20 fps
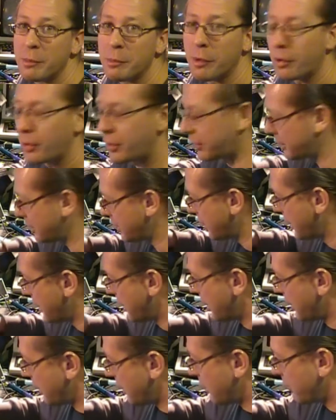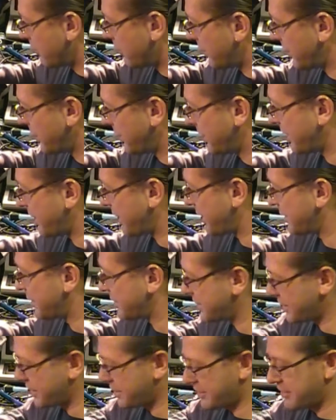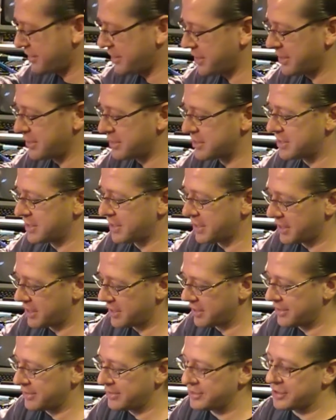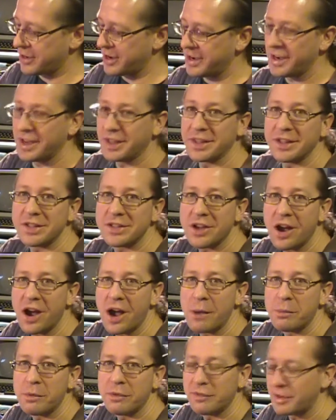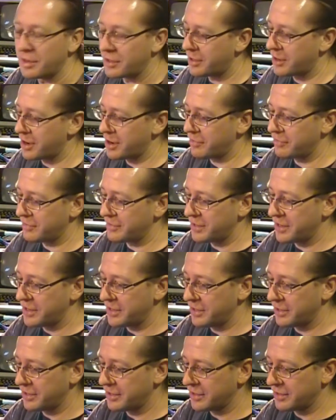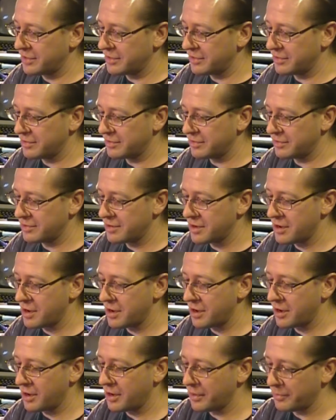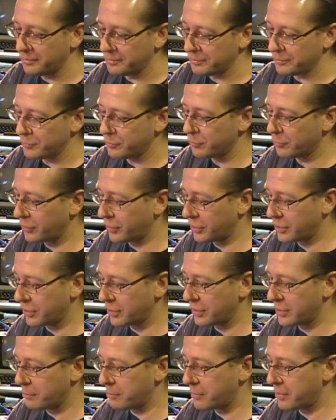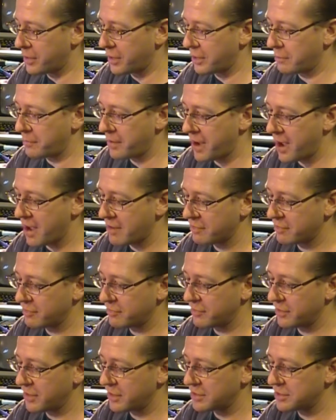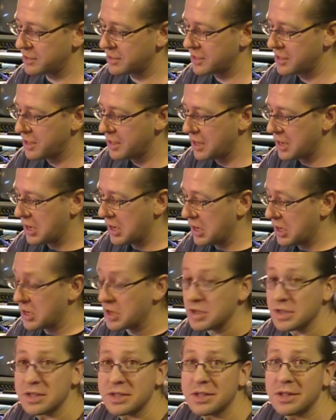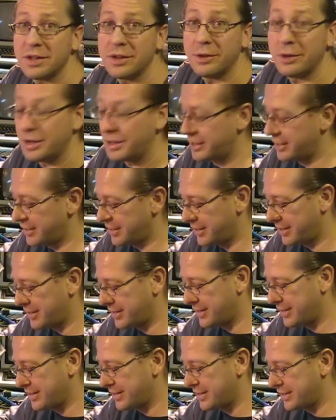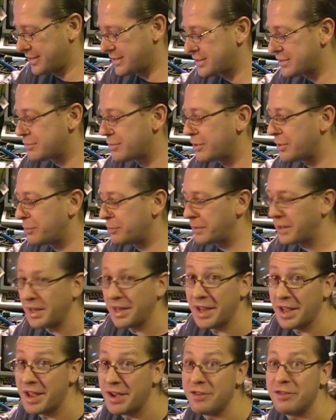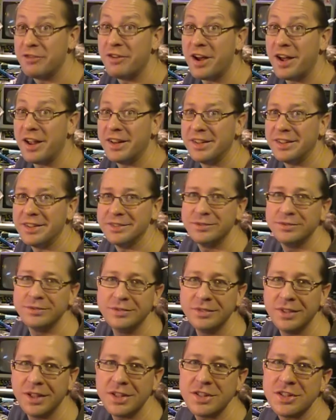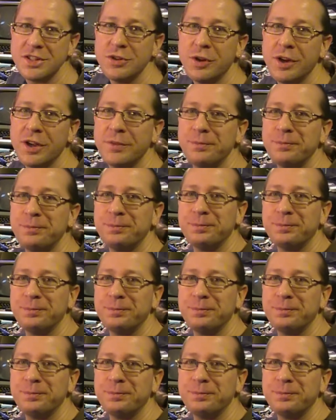the board what you gotta do is you gotta try and get the top of it off and then you can um, work on the bottom half of it. So this will be fun. Let's do it.